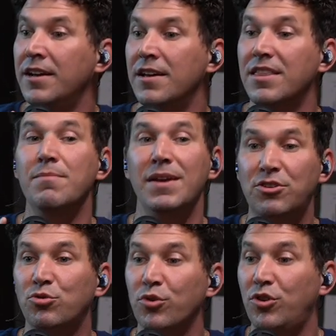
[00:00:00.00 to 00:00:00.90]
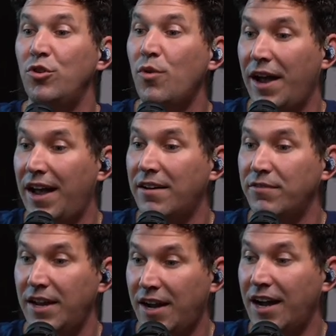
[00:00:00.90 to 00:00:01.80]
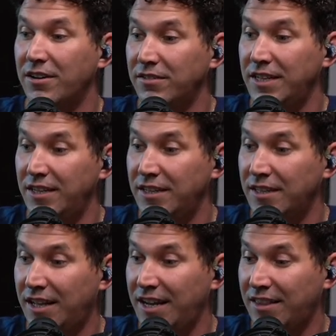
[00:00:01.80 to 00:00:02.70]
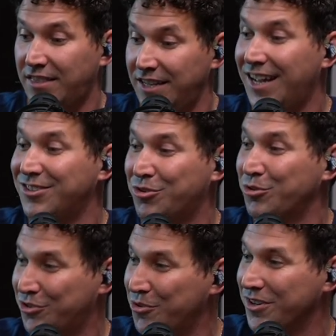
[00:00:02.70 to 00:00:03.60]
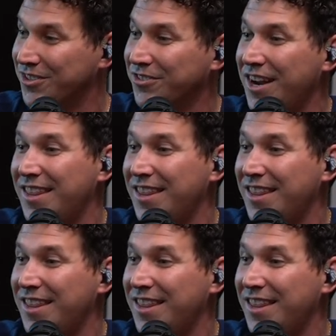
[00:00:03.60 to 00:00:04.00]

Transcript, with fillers: then make sure you have a higher, like, theological source, right?